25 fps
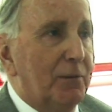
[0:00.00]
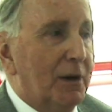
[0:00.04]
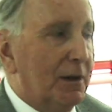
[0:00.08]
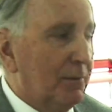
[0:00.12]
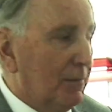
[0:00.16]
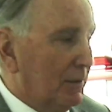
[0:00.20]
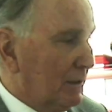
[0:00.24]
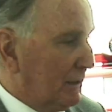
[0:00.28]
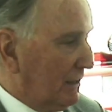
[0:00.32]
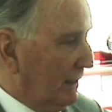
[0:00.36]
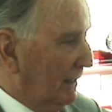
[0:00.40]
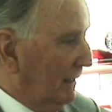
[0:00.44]

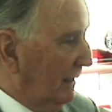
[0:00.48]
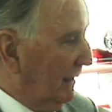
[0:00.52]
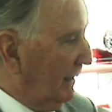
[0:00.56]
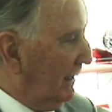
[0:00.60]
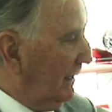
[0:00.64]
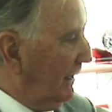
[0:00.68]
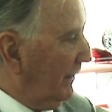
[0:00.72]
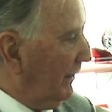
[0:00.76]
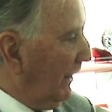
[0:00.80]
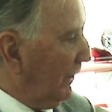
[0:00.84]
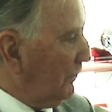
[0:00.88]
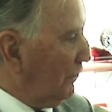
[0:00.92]
One was
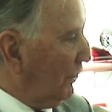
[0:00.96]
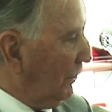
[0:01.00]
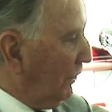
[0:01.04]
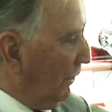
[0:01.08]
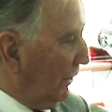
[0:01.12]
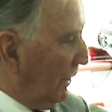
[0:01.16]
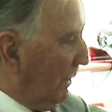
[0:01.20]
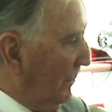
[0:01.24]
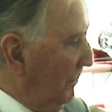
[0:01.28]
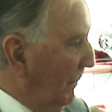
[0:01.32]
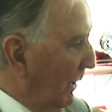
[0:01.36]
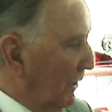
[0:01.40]
that you
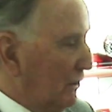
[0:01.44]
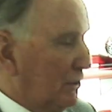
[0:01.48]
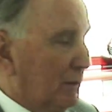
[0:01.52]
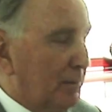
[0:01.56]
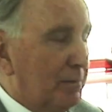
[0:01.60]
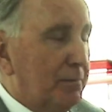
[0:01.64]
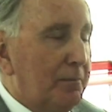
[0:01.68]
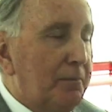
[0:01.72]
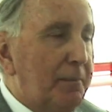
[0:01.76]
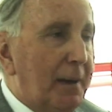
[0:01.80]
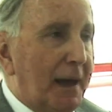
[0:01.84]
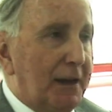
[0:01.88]
got a much
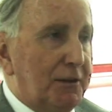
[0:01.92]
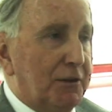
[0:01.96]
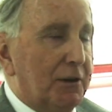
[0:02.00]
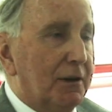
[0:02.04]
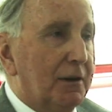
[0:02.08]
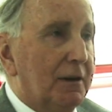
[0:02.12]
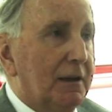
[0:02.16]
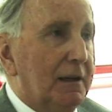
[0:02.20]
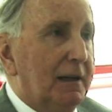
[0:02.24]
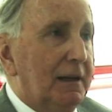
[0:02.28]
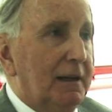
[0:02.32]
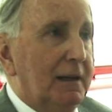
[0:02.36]

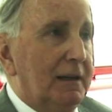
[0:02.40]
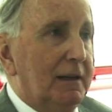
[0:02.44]
better